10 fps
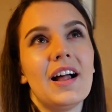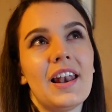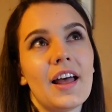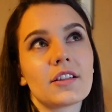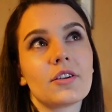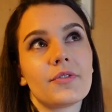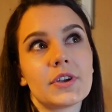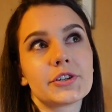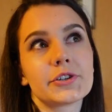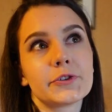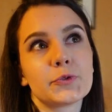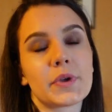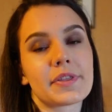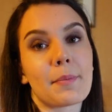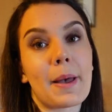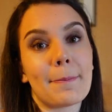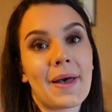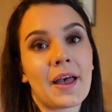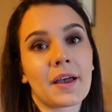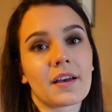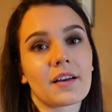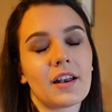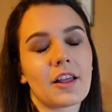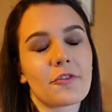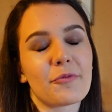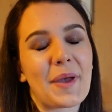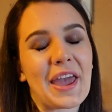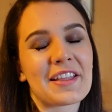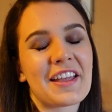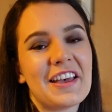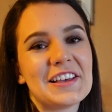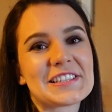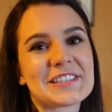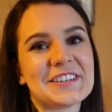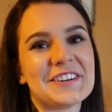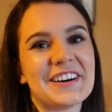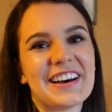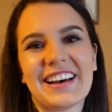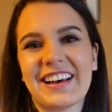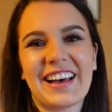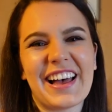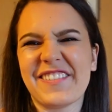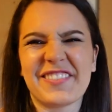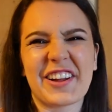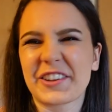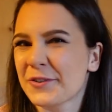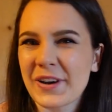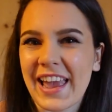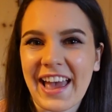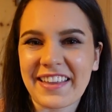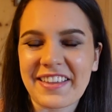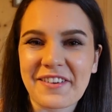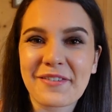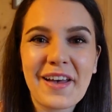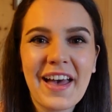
lot of issues with my back, a lot of pain, so I'm not really active.